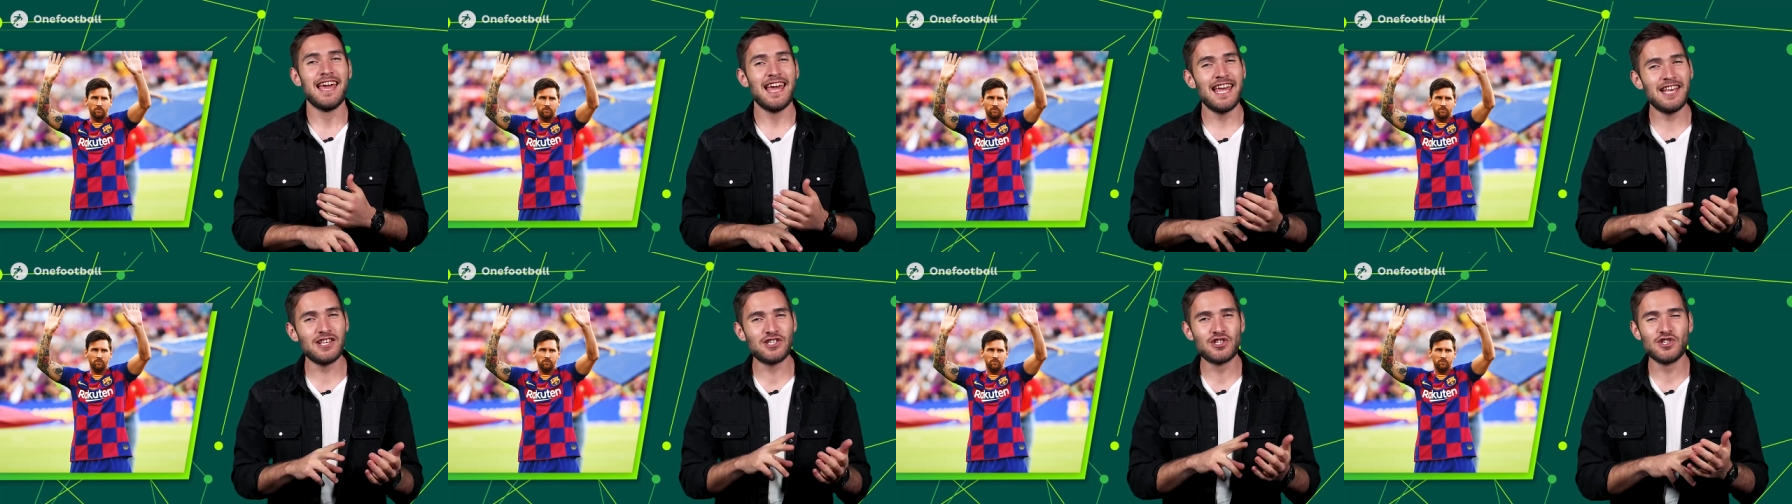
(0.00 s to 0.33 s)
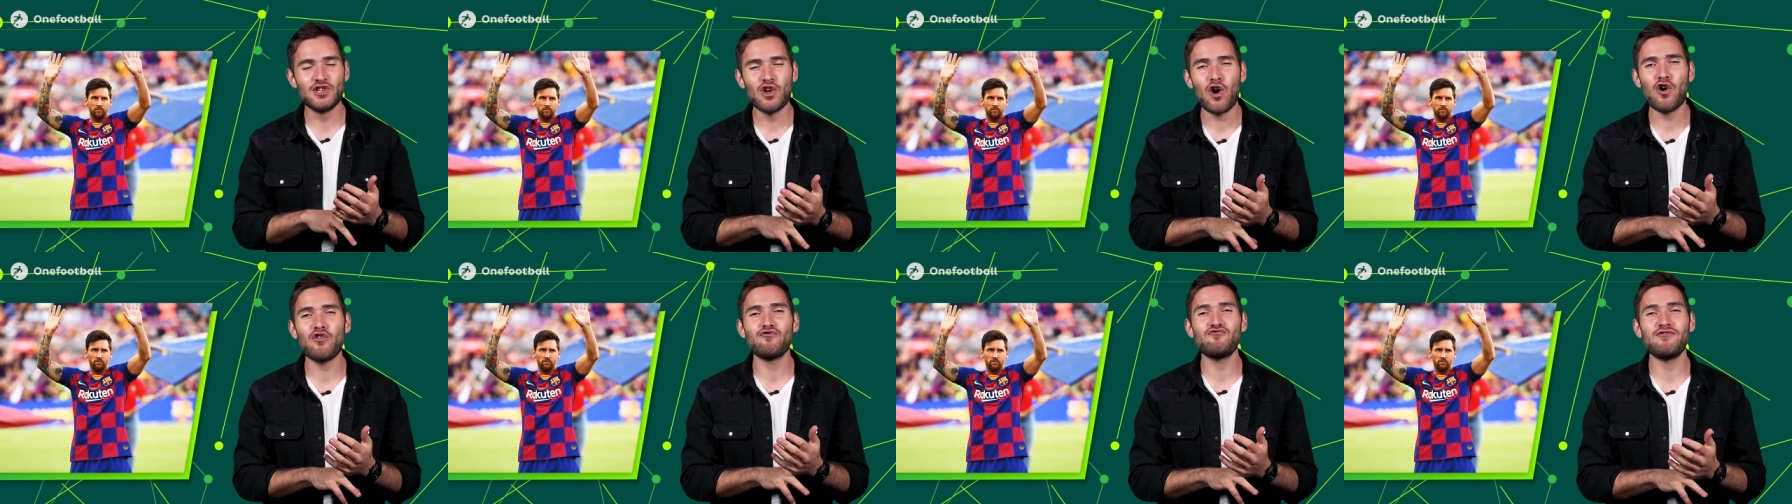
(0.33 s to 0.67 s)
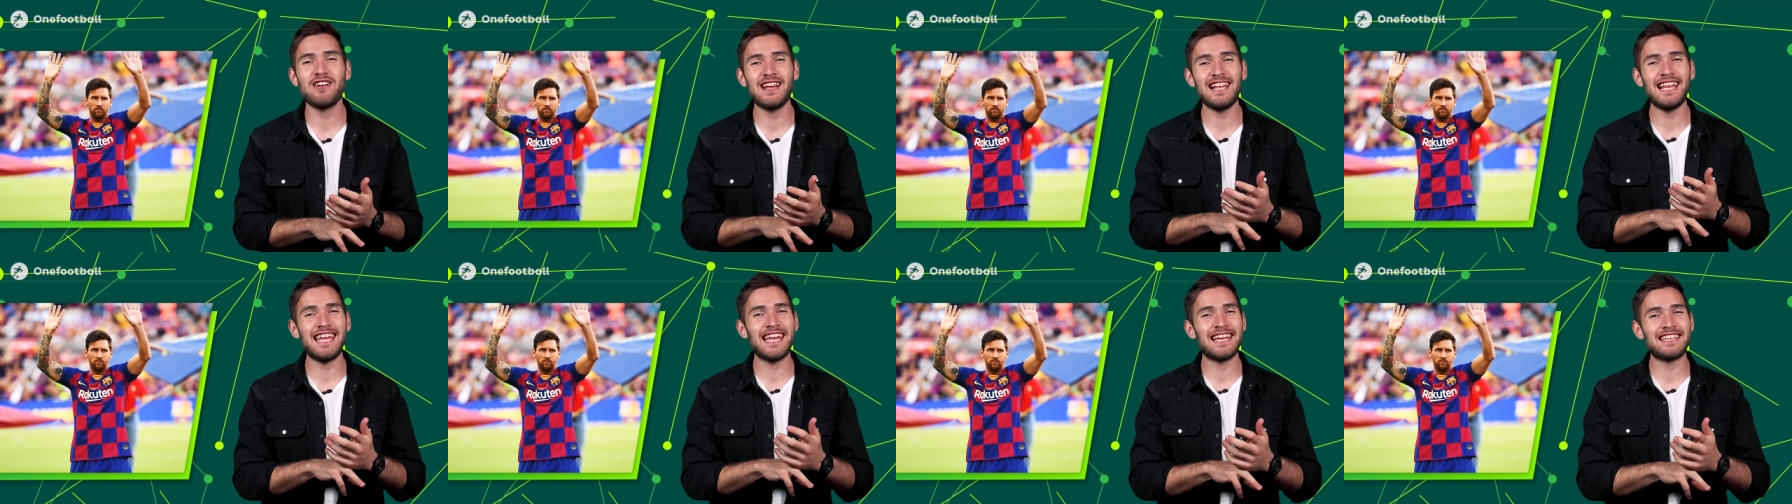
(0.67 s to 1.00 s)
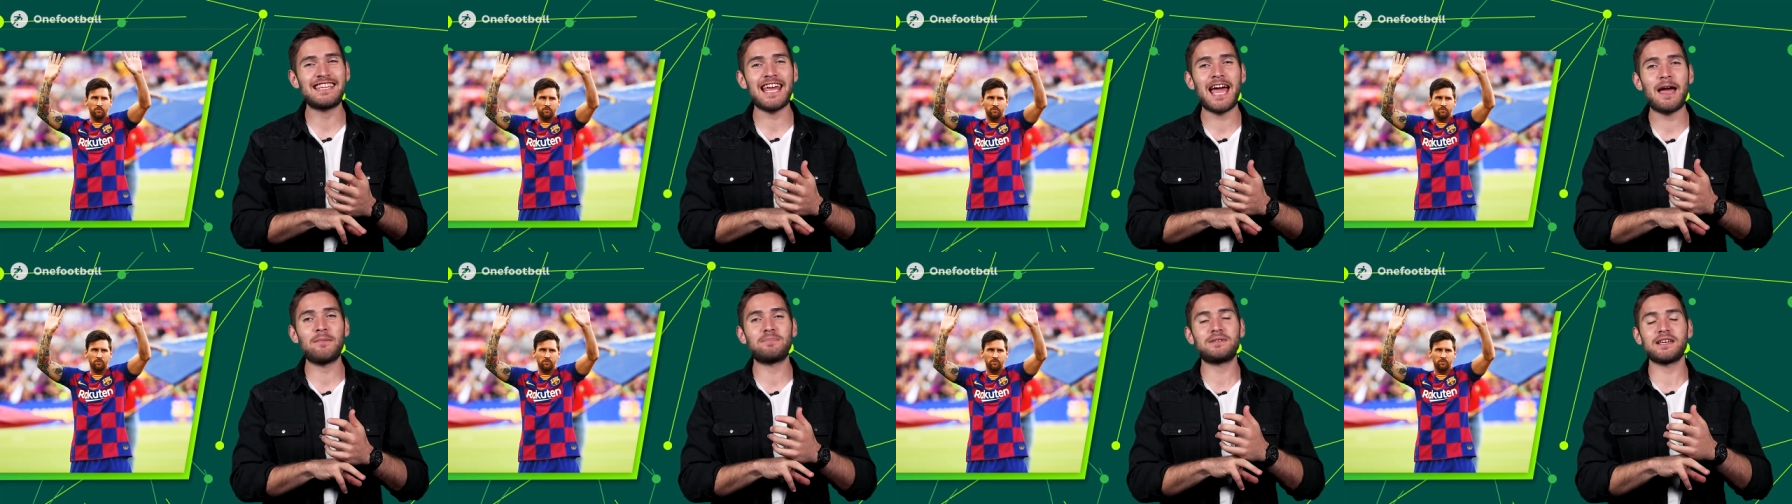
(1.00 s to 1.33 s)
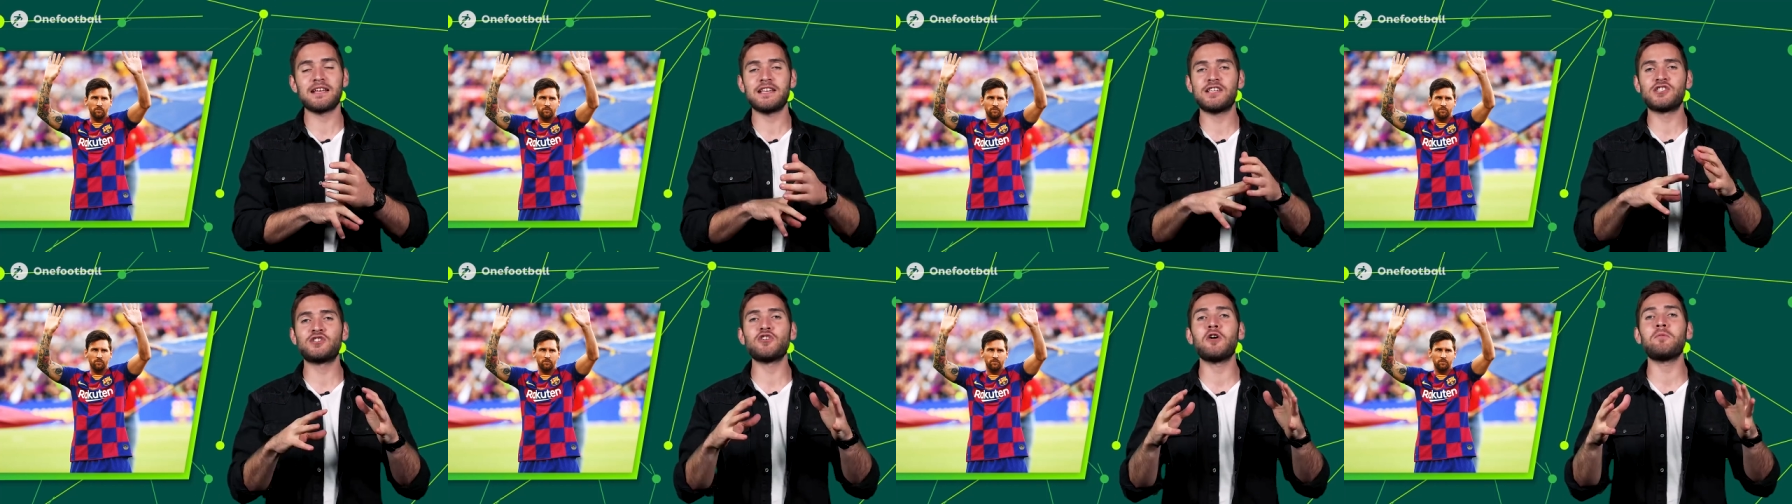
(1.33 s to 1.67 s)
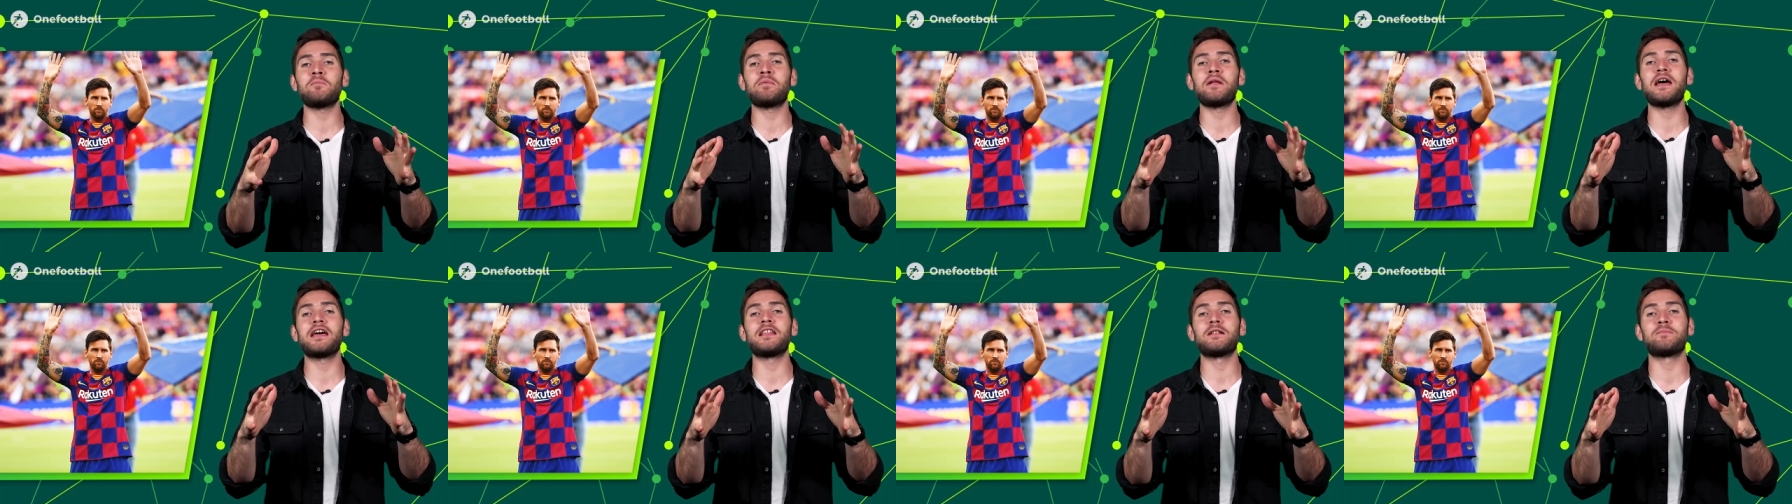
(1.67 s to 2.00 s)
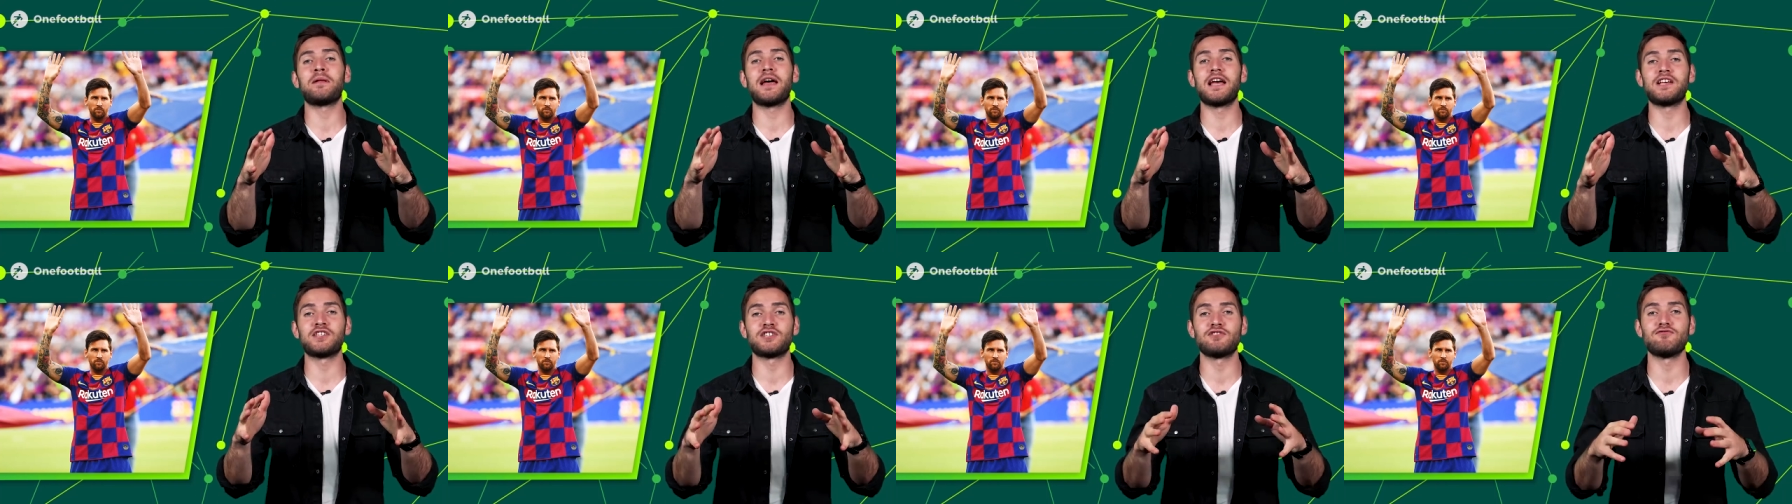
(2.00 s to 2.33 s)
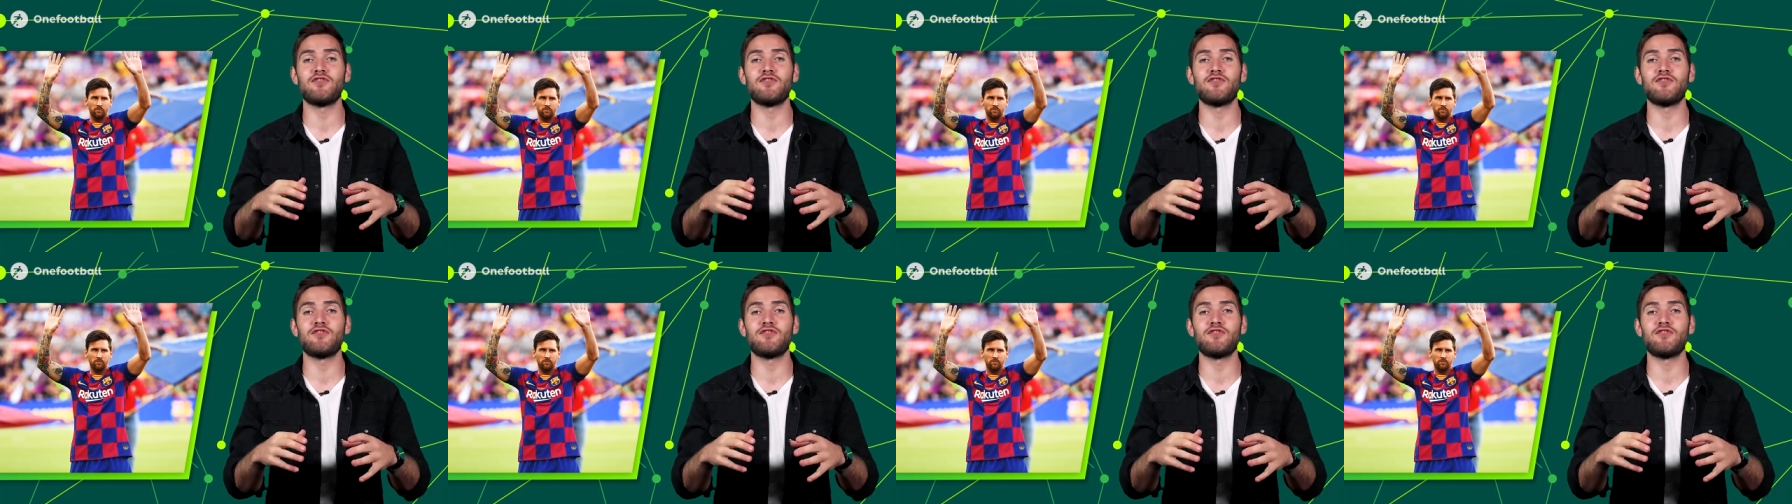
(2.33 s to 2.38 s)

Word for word: he's not really adept and he's not playing the players